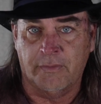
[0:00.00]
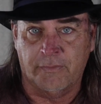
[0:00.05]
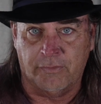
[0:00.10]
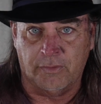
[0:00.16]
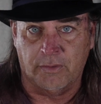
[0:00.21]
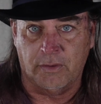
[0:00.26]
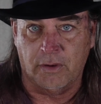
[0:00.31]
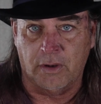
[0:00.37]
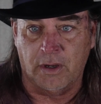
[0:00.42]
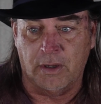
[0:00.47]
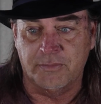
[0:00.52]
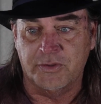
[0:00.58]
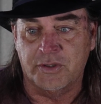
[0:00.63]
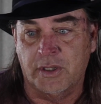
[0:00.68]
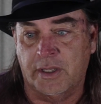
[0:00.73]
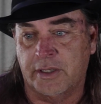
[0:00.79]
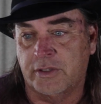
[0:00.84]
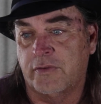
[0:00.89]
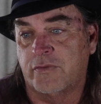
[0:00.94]
for
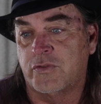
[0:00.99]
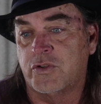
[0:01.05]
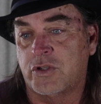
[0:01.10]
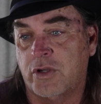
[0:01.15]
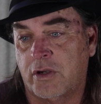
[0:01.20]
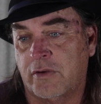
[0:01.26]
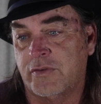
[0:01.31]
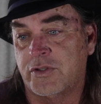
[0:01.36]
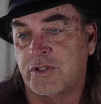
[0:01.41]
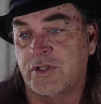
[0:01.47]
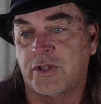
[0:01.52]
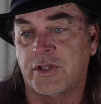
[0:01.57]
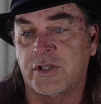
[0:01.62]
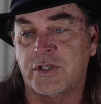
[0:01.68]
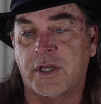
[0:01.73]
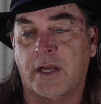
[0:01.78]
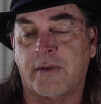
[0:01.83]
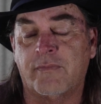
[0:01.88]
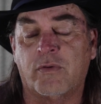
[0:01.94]
Selective Service at
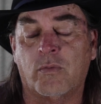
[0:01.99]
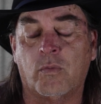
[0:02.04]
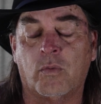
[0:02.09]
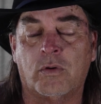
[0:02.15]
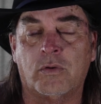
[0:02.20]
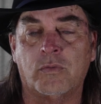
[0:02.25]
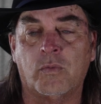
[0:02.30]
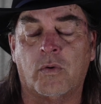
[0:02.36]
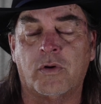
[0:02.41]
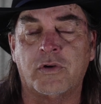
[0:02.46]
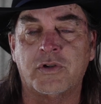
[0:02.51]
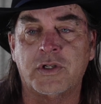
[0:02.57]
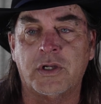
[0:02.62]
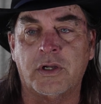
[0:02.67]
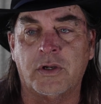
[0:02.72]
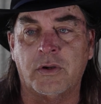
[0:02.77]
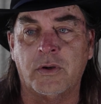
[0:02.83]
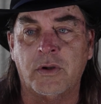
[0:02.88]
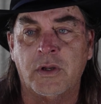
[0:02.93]
the time for World War
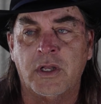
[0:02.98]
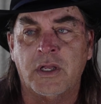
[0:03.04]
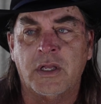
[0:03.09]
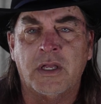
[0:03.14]
II.